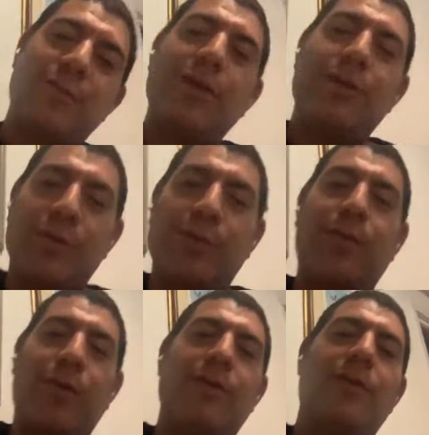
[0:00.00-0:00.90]
really good
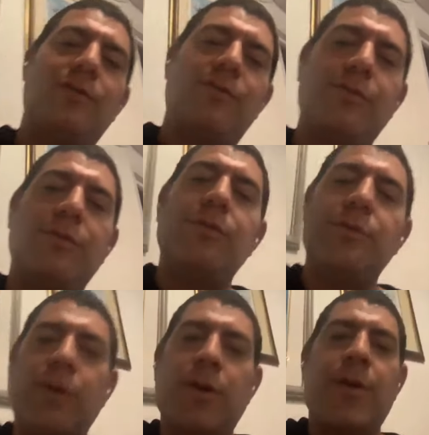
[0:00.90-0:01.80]
point. That's true.
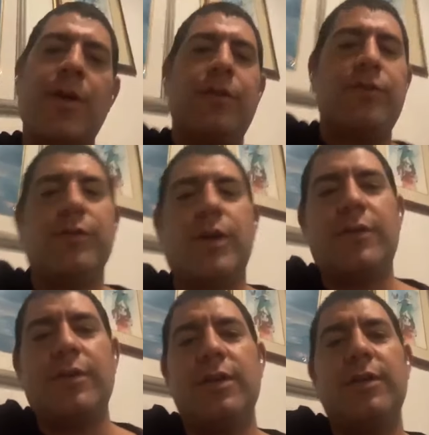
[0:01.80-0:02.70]
So
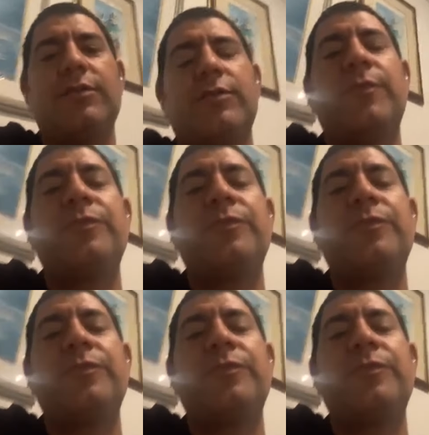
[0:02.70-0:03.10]
currently, at